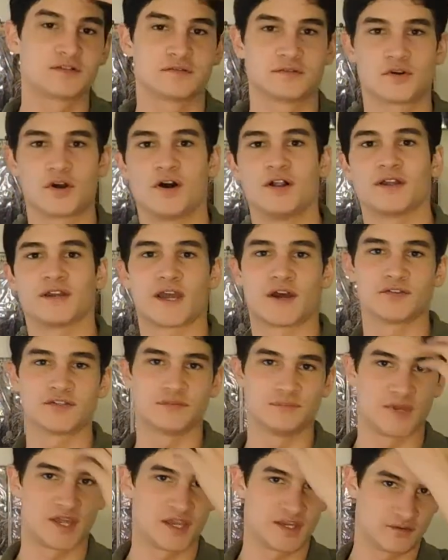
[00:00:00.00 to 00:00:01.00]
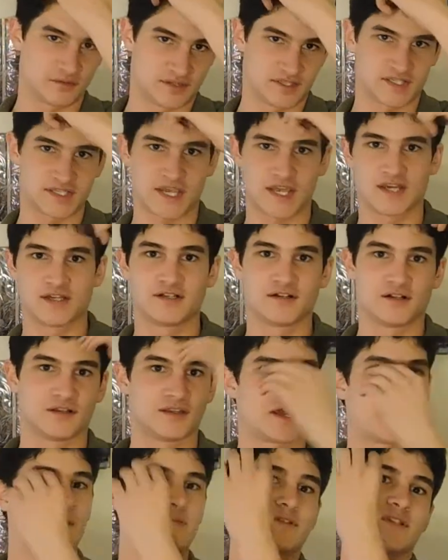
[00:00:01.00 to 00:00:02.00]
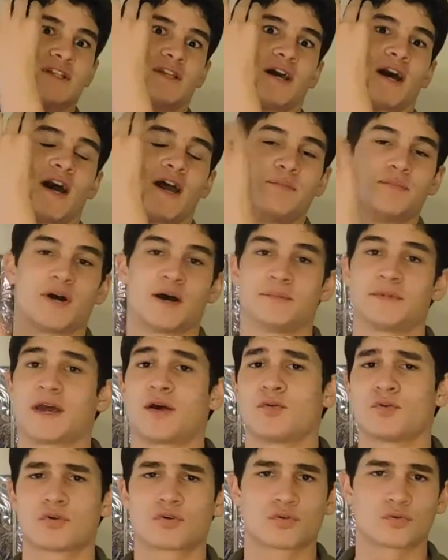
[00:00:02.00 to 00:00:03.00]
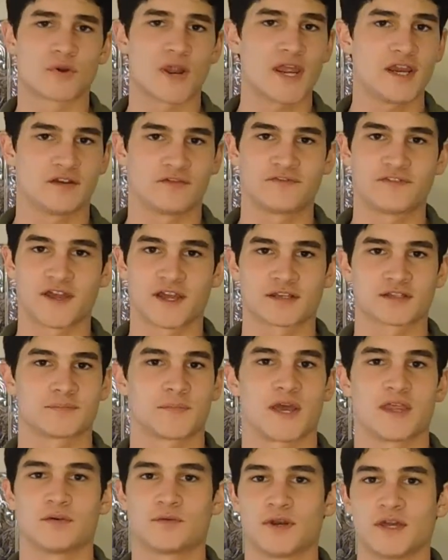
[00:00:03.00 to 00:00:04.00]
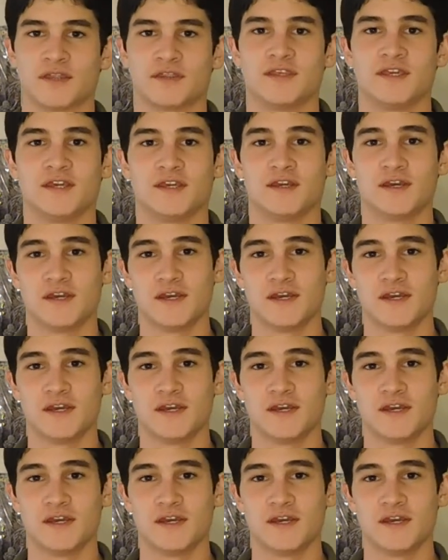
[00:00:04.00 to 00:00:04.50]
calling out to Maggie with his head collapsed and eye popped out. Great effects, by the way. The